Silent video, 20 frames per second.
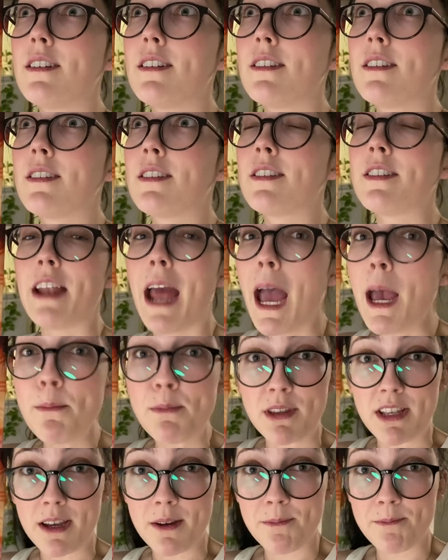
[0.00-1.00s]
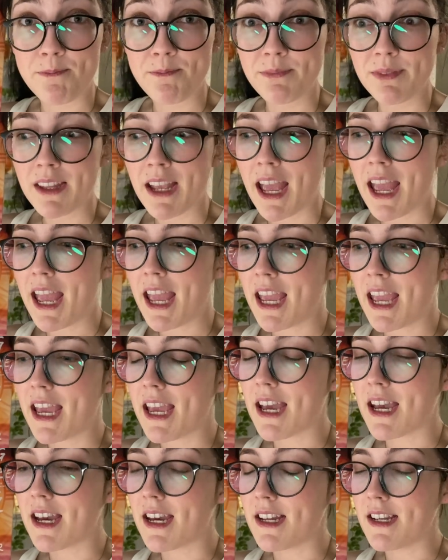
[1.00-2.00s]
stabs him.
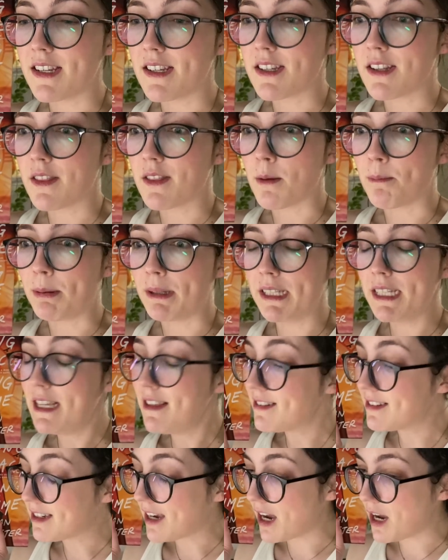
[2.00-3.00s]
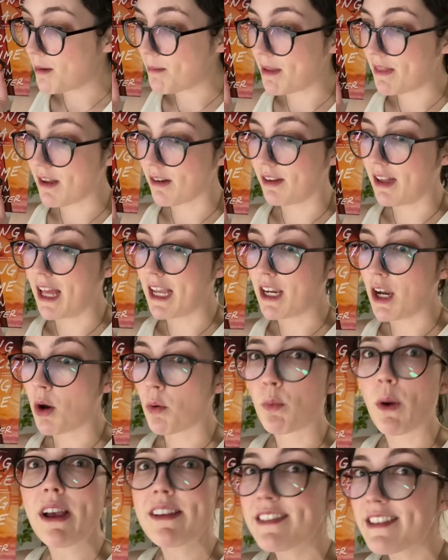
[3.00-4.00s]
And the police come and they're like
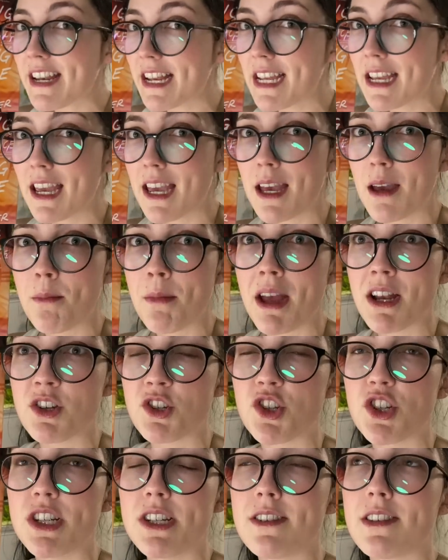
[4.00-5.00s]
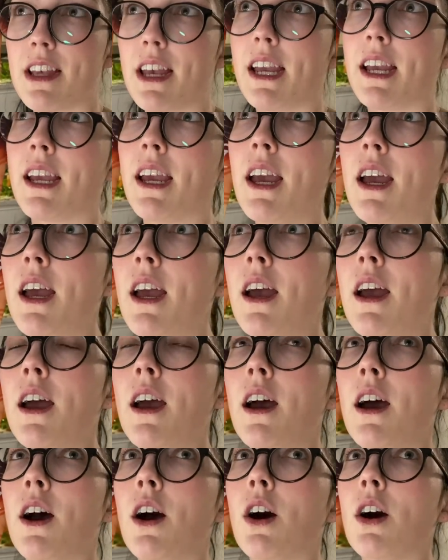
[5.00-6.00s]
arresting him. And she's like
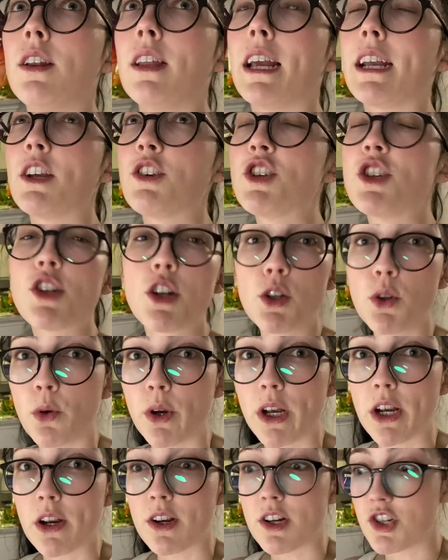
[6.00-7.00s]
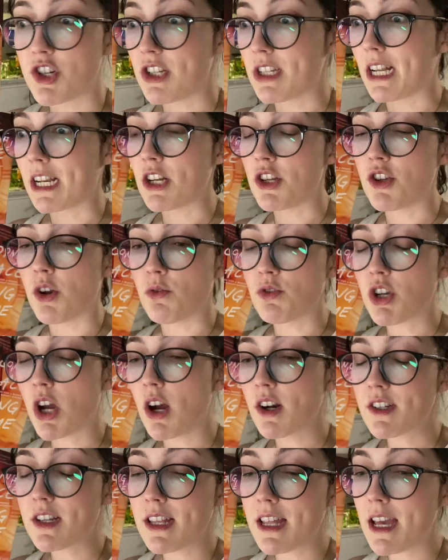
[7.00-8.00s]
she's a lawyer and she's like, don't
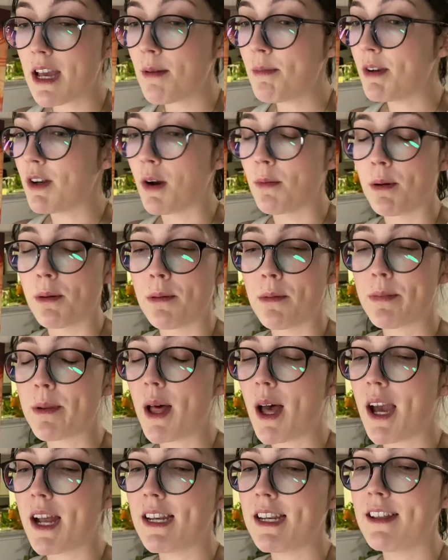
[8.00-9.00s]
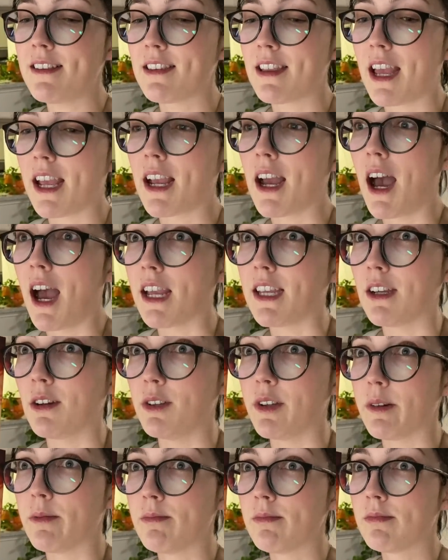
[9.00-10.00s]
talk to them, you know, blah, blah, blah. And he's like, I killed
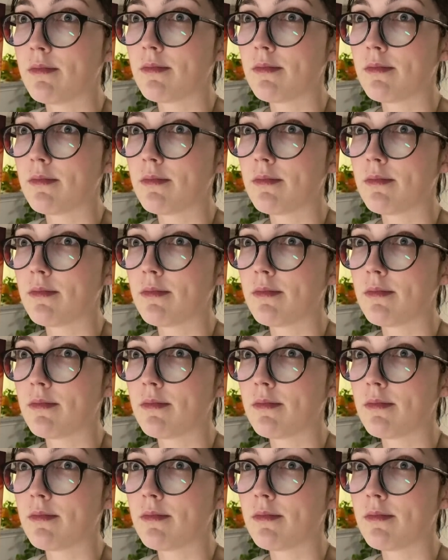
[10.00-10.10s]
him.